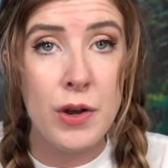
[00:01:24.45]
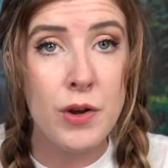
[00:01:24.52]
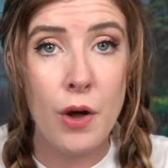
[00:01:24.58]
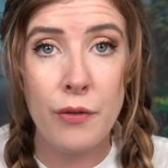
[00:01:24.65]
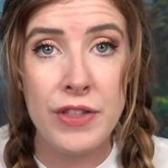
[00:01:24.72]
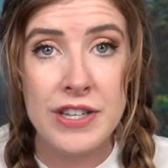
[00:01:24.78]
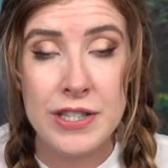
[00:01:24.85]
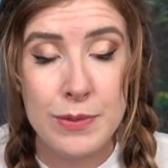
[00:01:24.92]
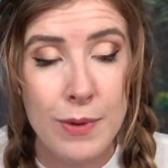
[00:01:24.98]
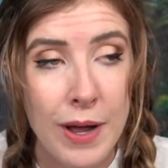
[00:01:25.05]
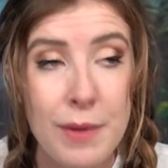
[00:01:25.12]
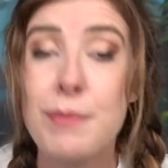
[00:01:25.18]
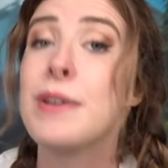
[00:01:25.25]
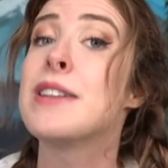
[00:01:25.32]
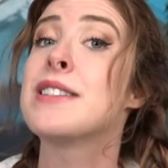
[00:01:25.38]
not this
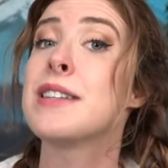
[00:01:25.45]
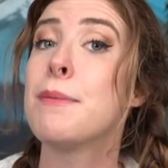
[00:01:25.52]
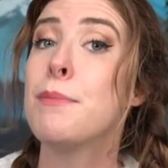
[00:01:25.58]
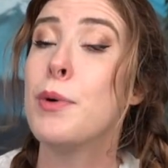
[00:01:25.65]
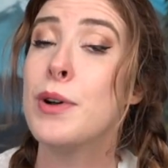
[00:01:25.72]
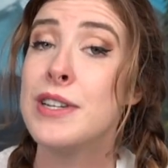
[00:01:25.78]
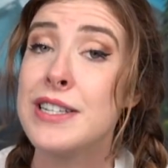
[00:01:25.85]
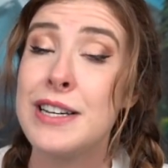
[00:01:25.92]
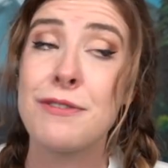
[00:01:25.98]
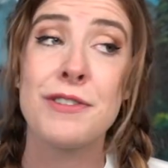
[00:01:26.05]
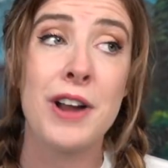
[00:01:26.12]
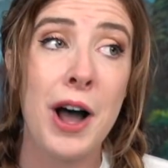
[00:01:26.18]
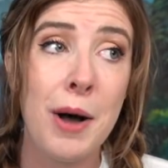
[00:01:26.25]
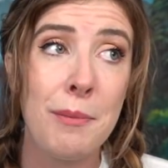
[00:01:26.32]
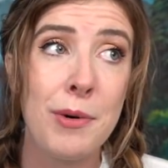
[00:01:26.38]
one, but at some point a
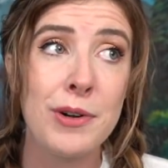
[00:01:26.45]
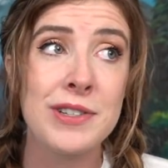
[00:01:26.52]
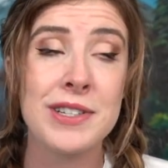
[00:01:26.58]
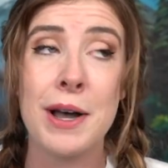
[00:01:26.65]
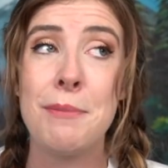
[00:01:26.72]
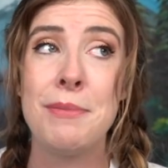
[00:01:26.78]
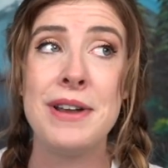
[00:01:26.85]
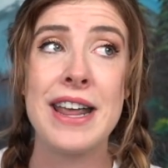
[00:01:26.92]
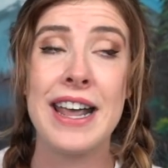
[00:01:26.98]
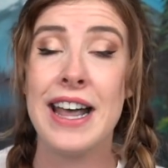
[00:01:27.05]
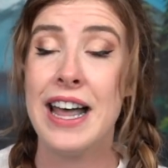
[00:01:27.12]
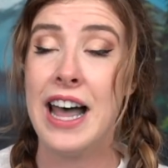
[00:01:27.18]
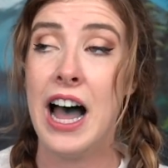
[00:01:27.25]
different art box company,